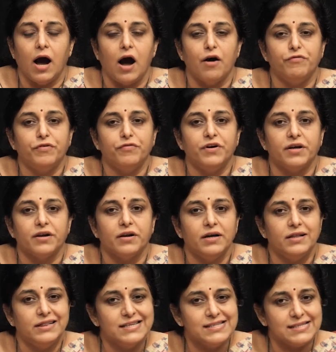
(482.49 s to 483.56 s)
However,
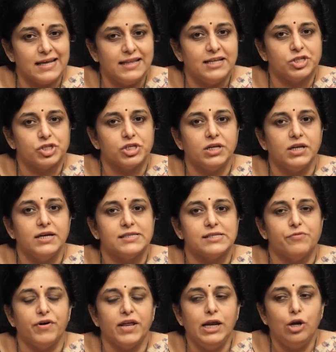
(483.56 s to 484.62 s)
this adhesion
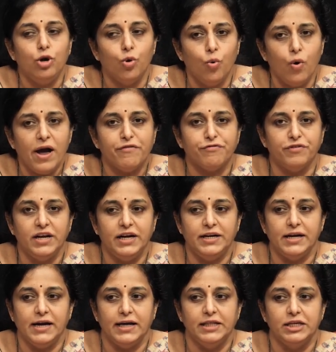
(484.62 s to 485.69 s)
is a very low
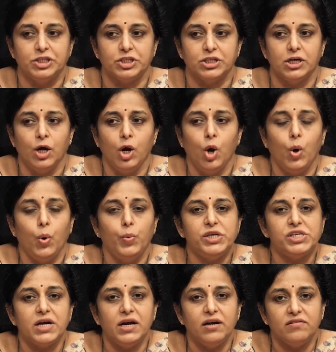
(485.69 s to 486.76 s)
affinity adhesion
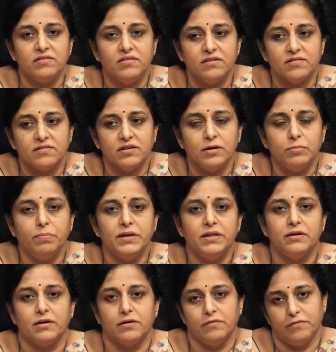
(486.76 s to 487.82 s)
which gets disturbed by
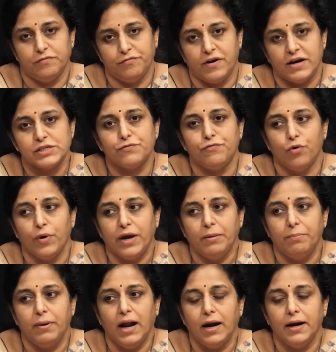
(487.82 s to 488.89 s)
the fast
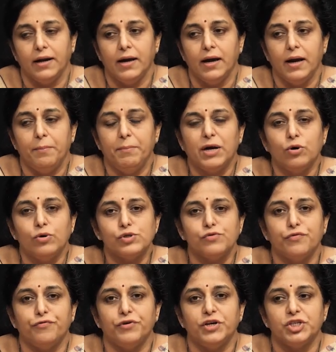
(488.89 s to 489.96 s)
flowing blood,
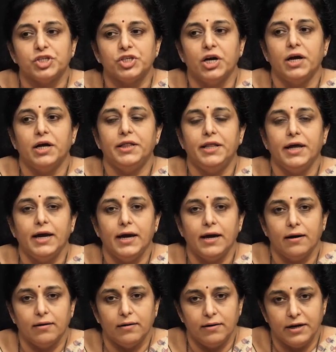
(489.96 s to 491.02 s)
because of which they
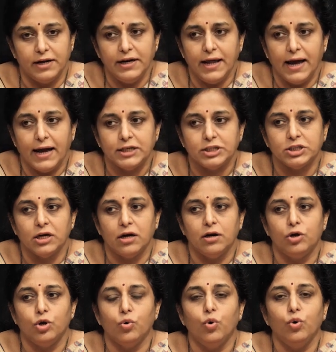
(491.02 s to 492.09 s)
detach
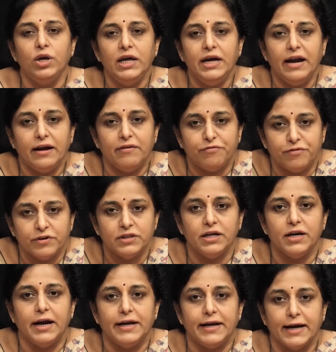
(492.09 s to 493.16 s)
to only get
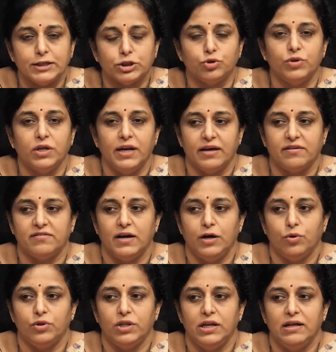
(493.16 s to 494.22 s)
further attached to the next
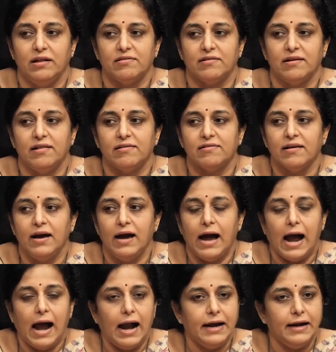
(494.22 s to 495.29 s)
endothelial cells
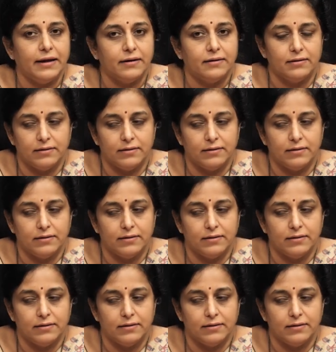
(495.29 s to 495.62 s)
and